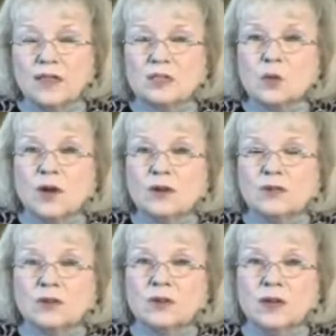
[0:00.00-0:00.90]
That's
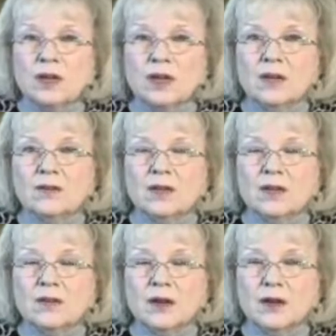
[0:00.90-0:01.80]
wonderful.
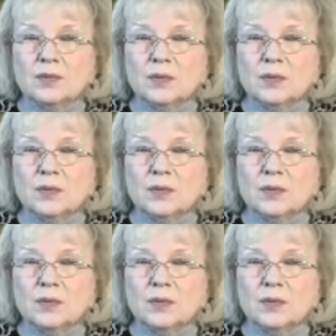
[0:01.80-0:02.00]
The uh,